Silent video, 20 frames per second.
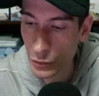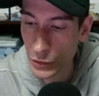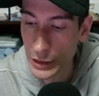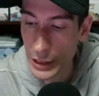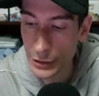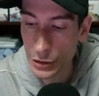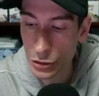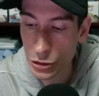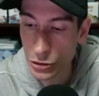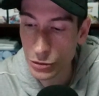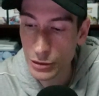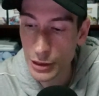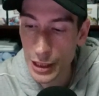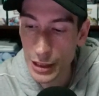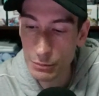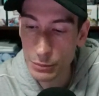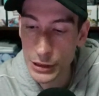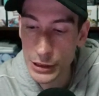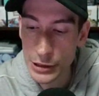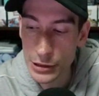We got the 2
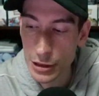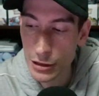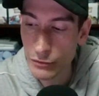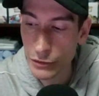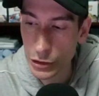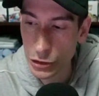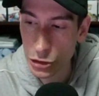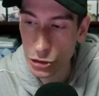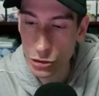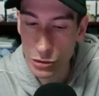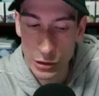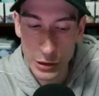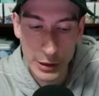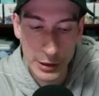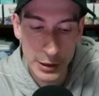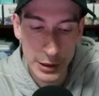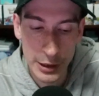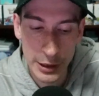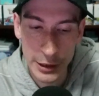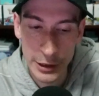copies of
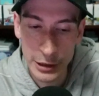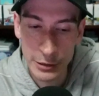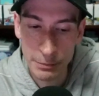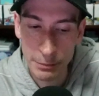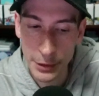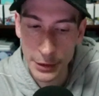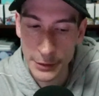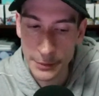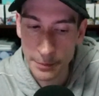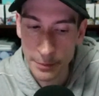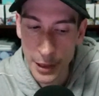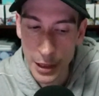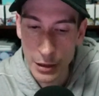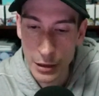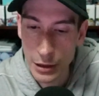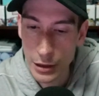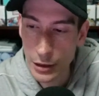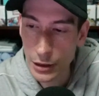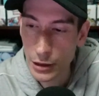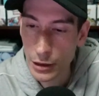Luxurious Cape.
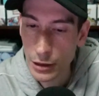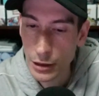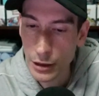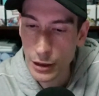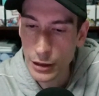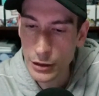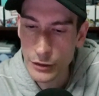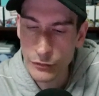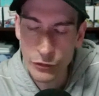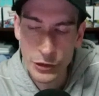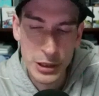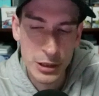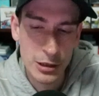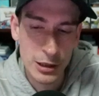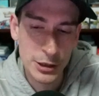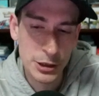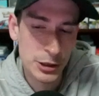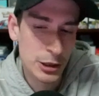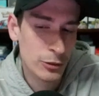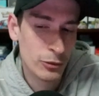And then for the
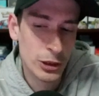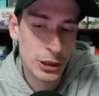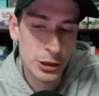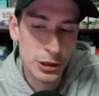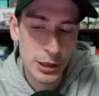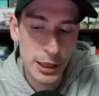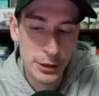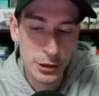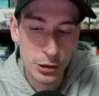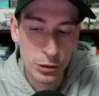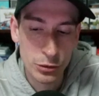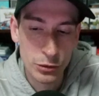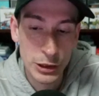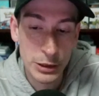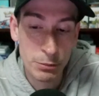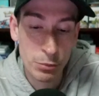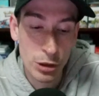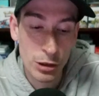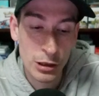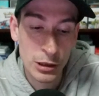Gusting, we just got the
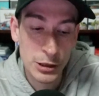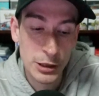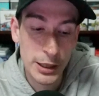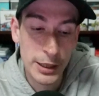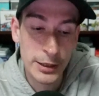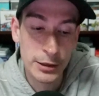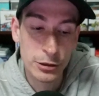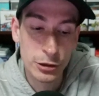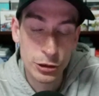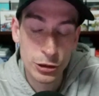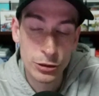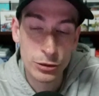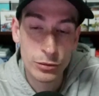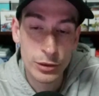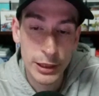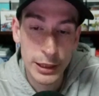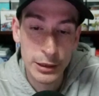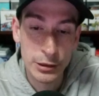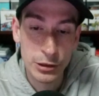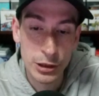3 Boss and 2
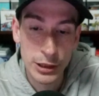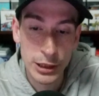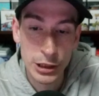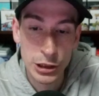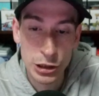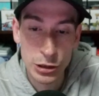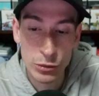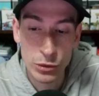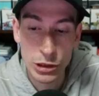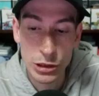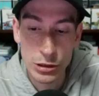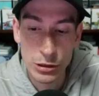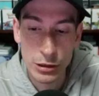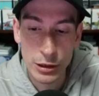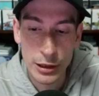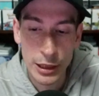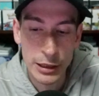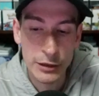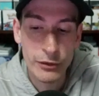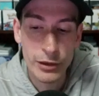Counter Catcher, which is
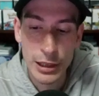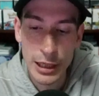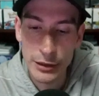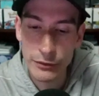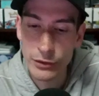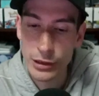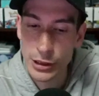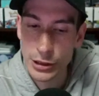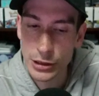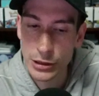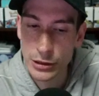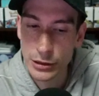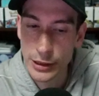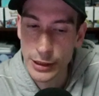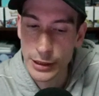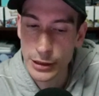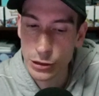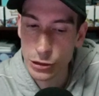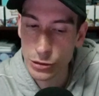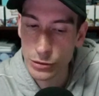kind of a lot of Gusting
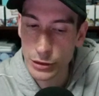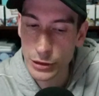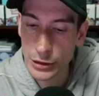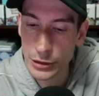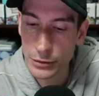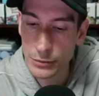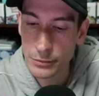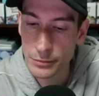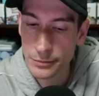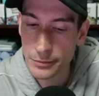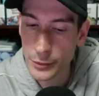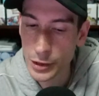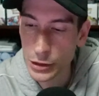actually.